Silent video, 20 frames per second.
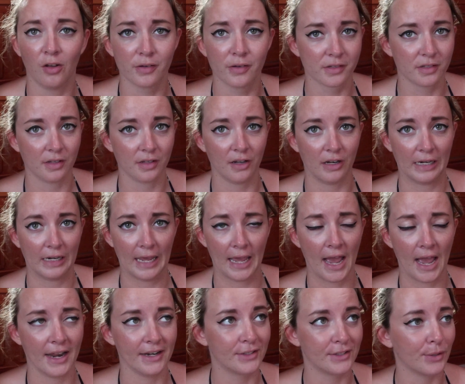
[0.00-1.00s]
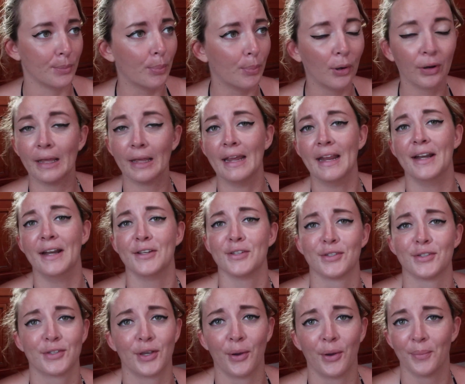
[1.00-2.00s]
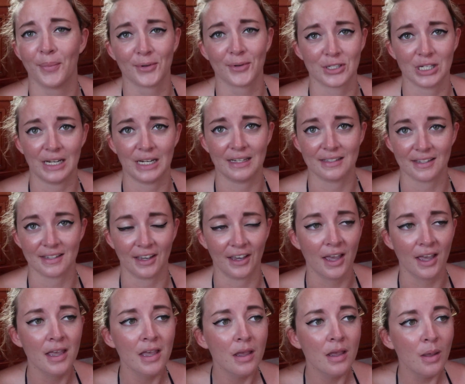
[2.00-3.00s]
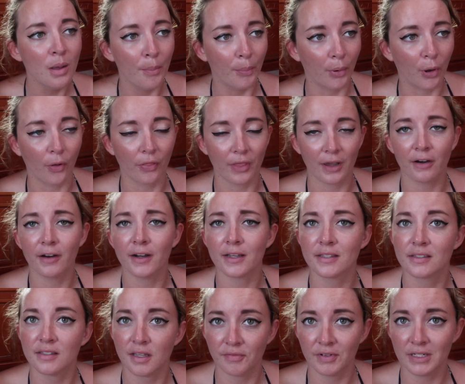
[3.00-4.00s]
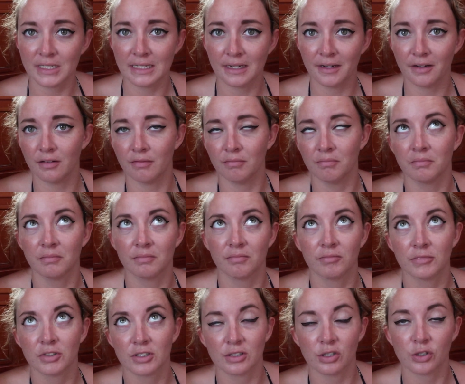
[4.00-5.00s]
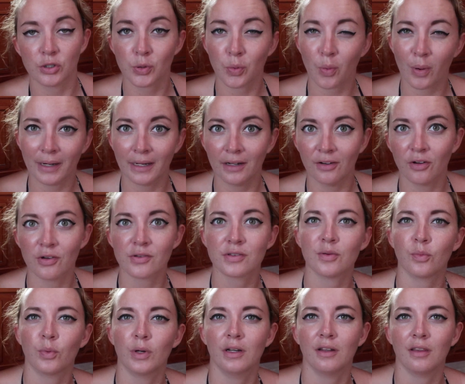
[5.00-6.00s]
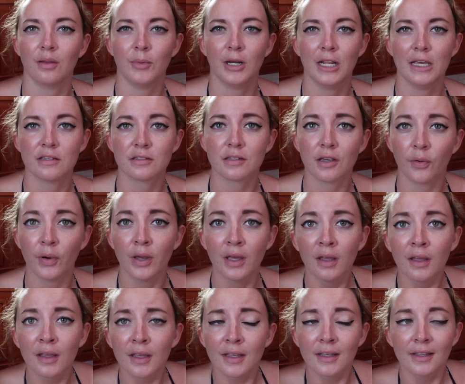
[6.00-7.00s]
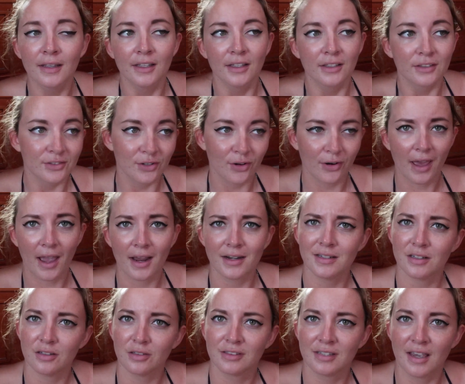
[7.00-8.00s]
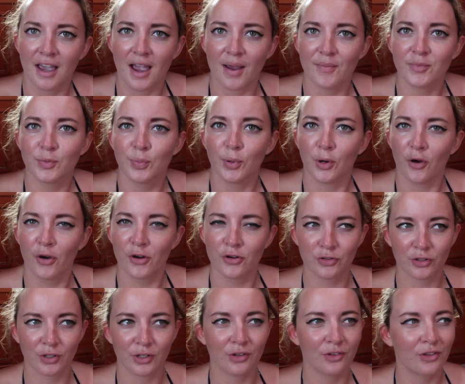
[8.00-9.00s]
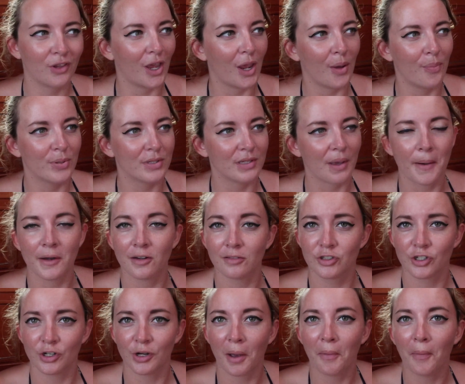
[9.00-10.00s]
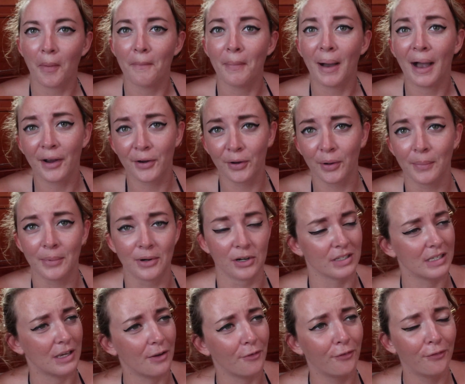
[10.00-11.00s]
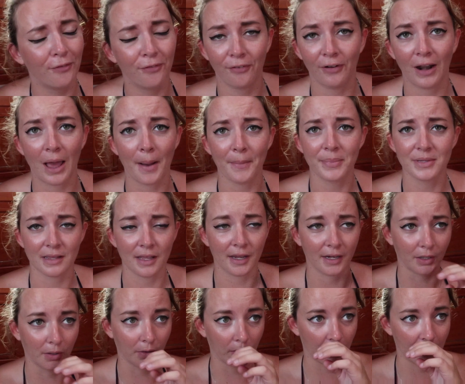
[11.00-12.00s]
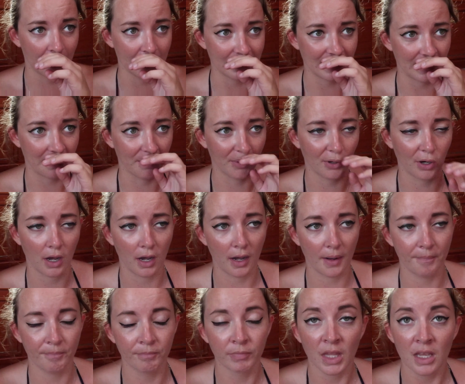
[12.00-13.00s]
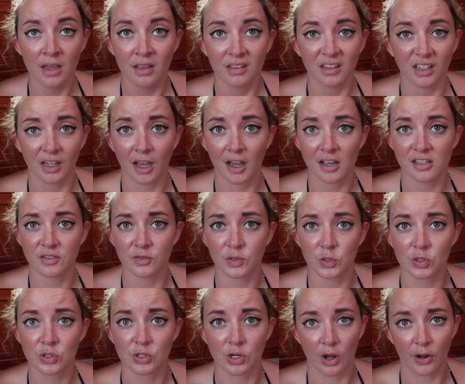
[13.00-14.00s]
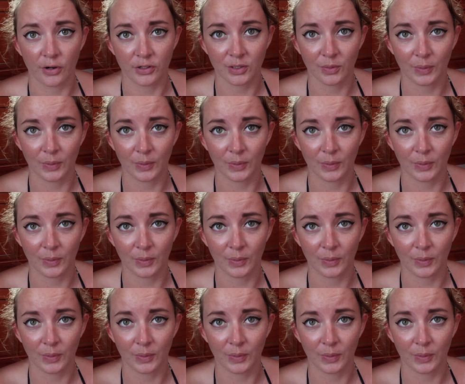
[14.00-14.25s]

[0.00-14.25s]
a lot sturdier, and to pull it in is so much easier. But there is 17 to 20 knots of wind at the minute, so it's not an ideal time to put 130% Genoa back up because it flaps like crazy. But the guys have just started